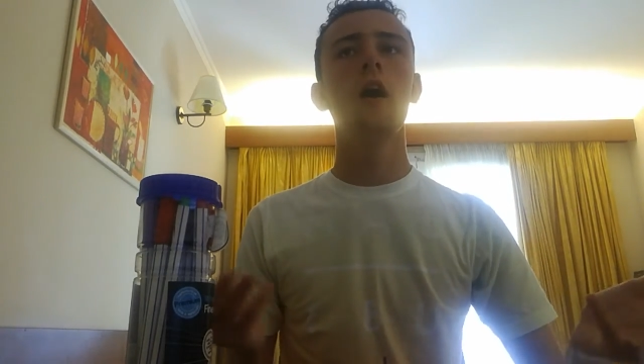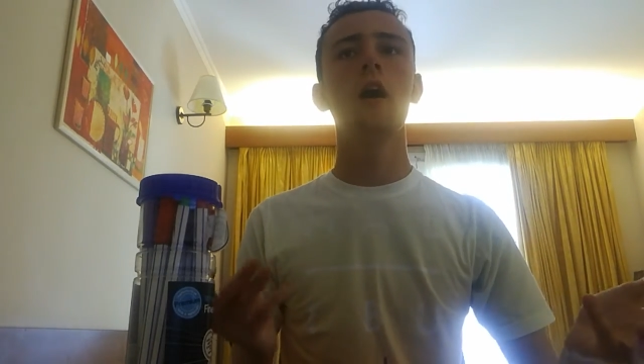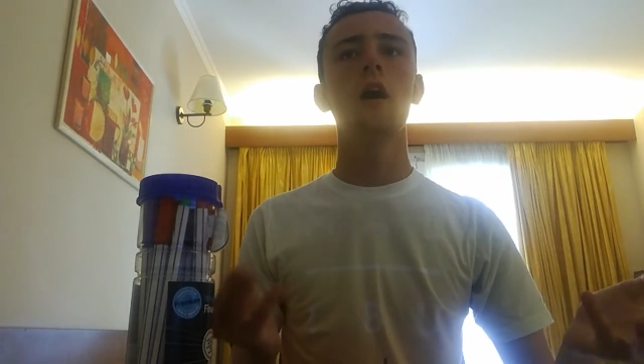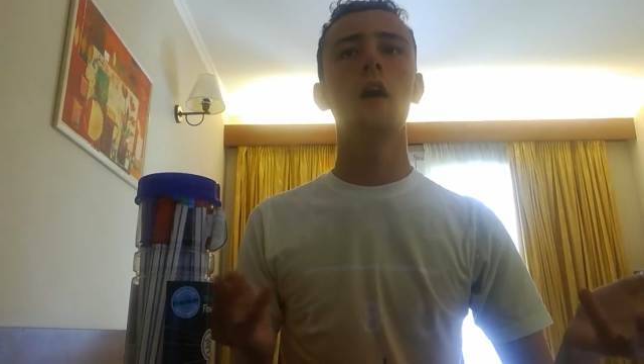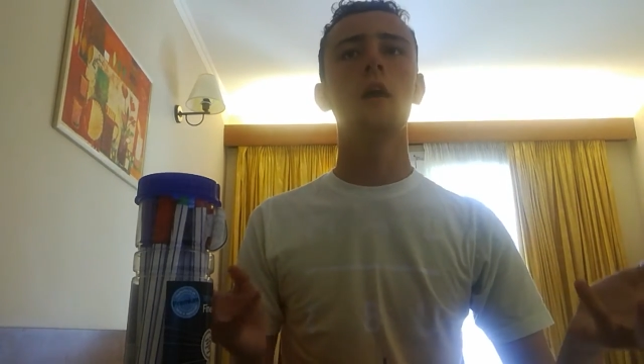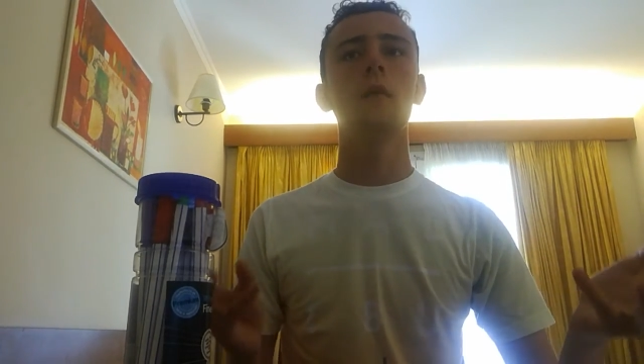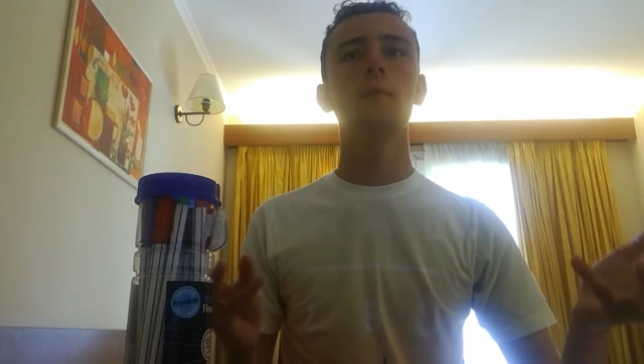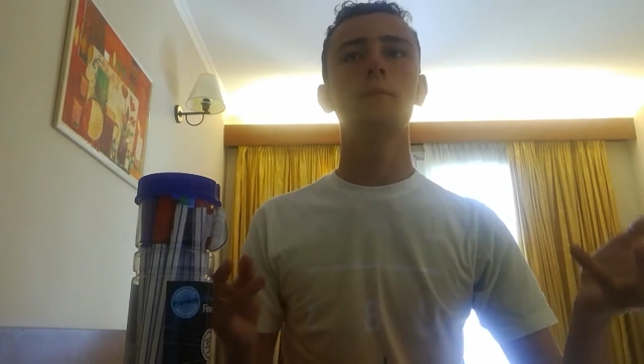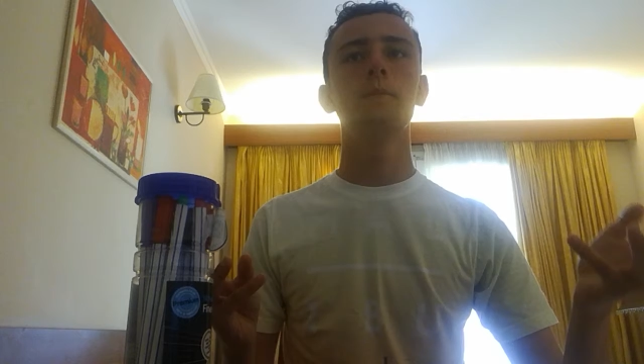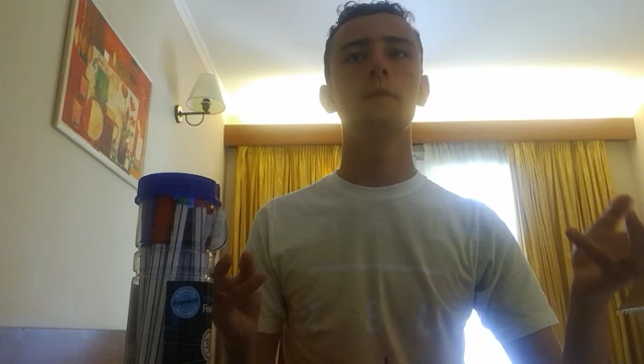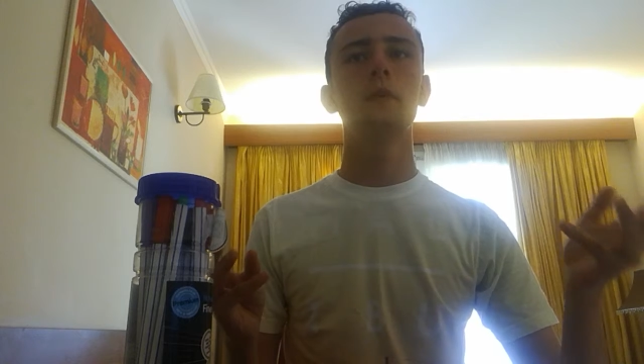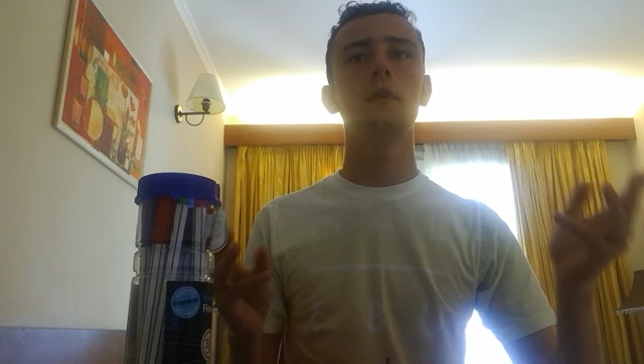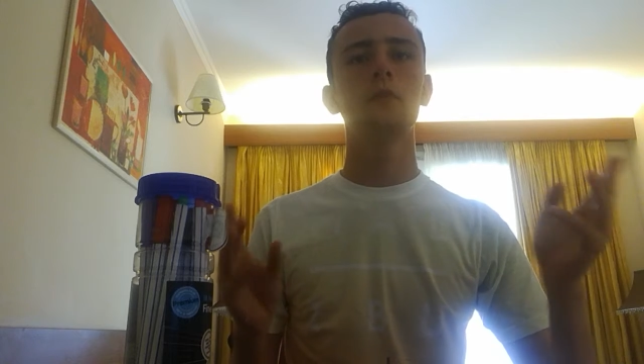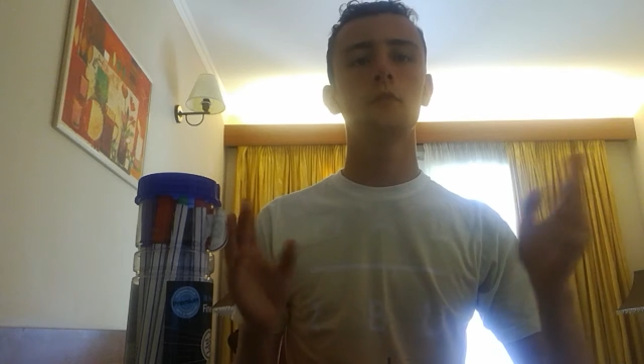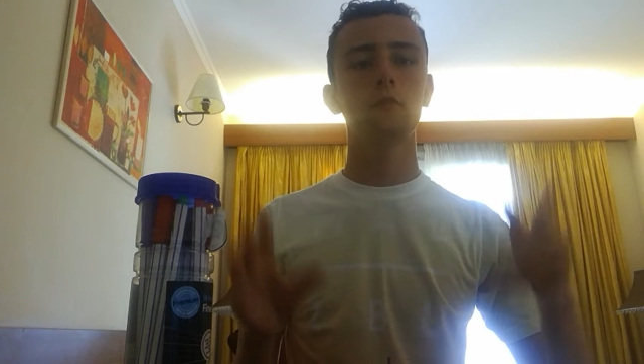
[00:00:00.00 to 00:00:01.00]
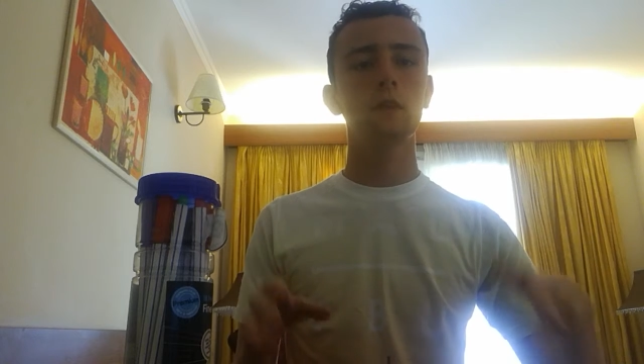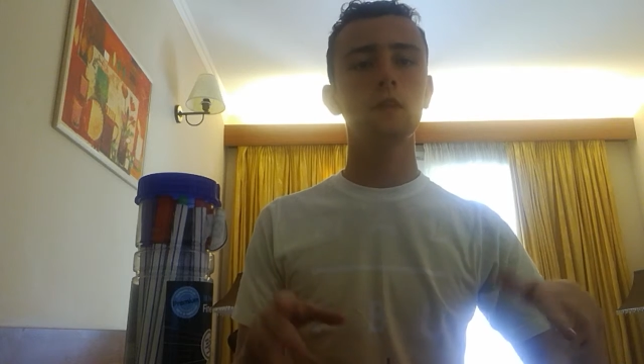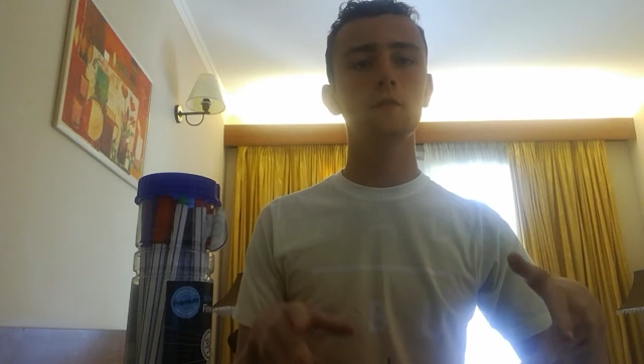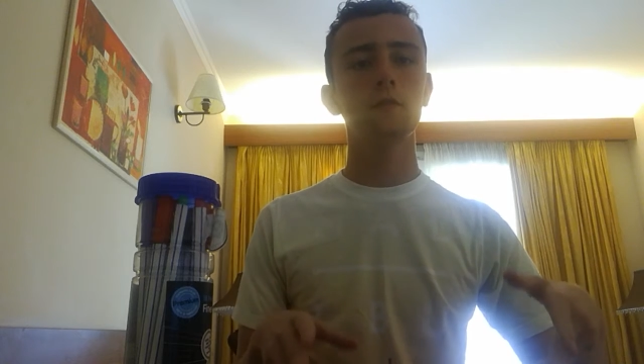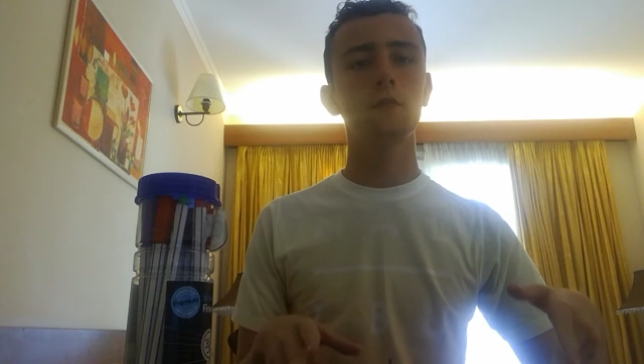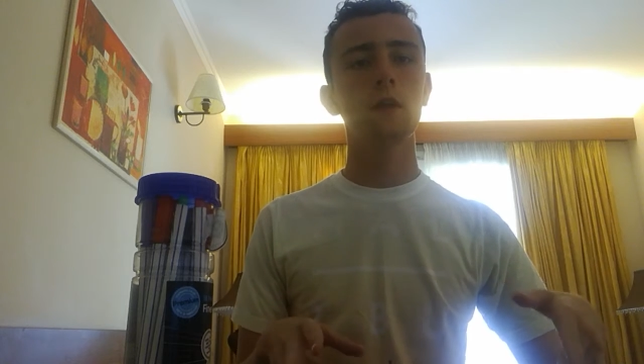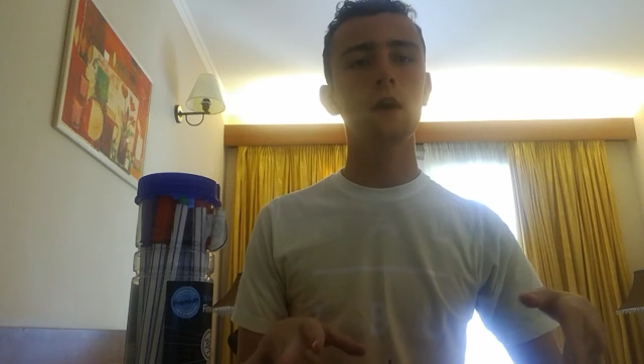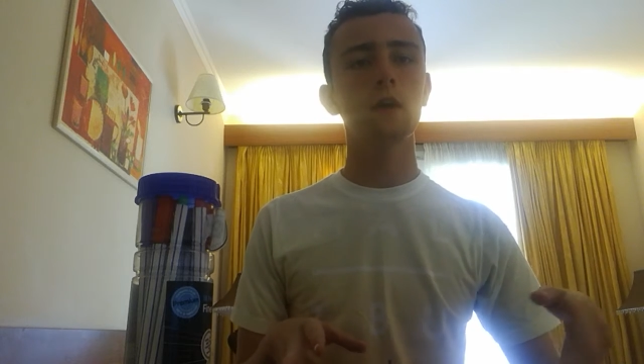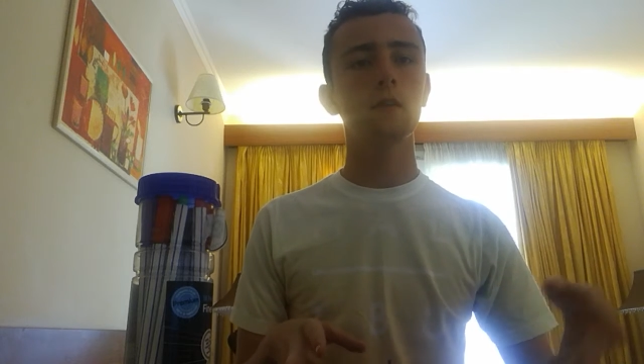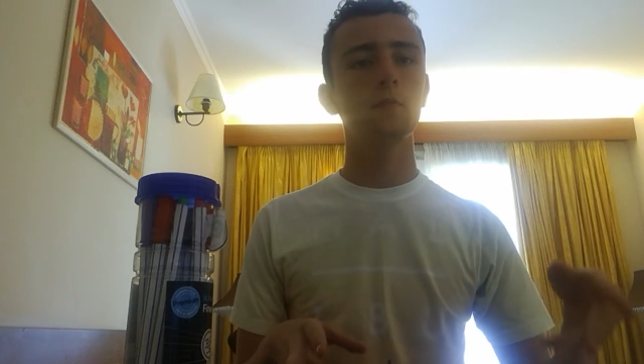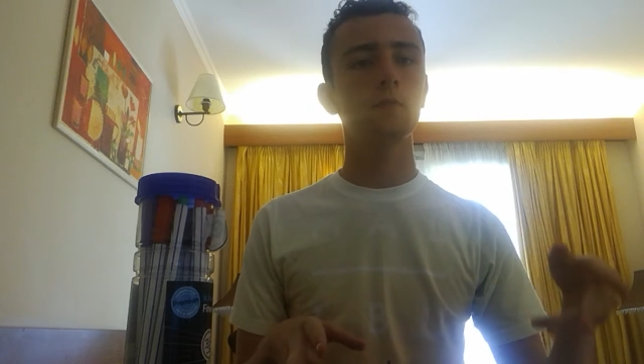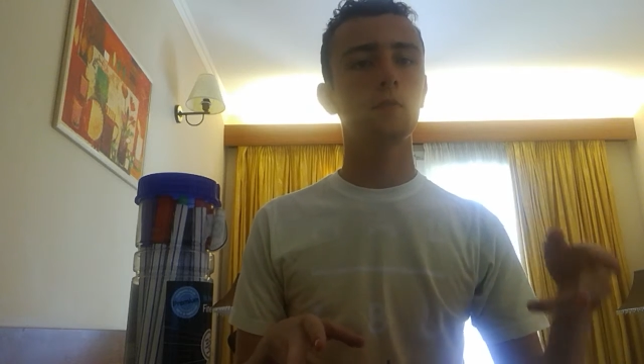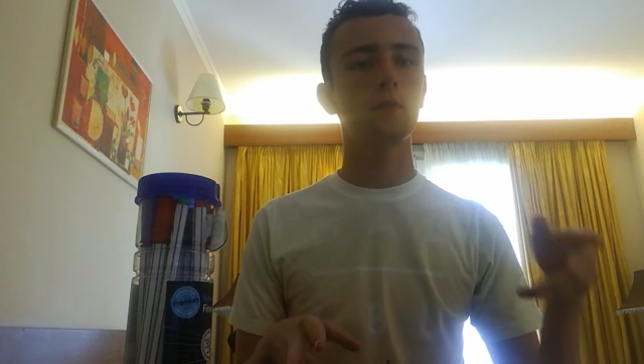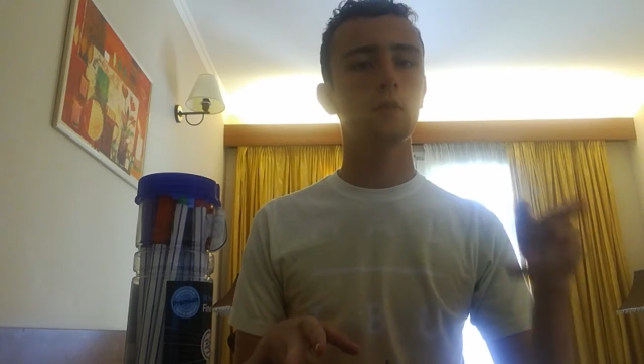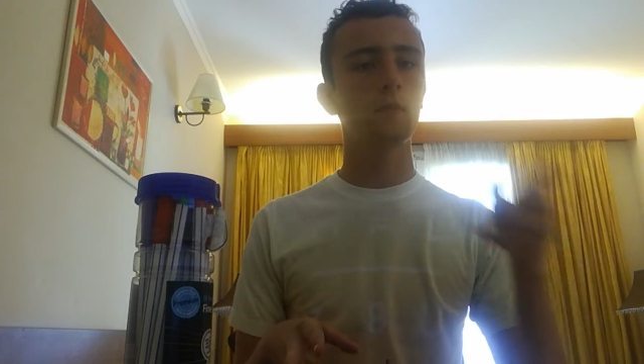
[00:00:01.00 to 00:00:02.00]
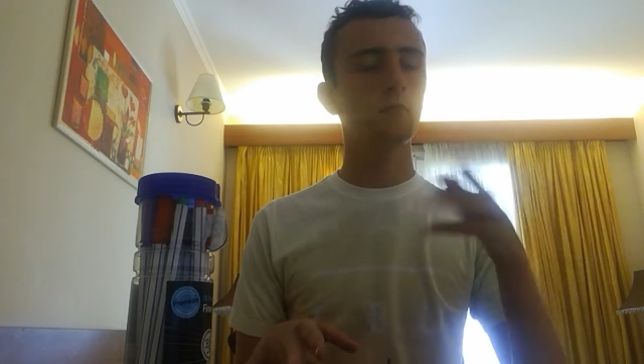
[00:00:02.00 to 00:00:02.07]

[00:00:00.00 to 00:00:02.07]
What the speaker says: The reason for that is because I'm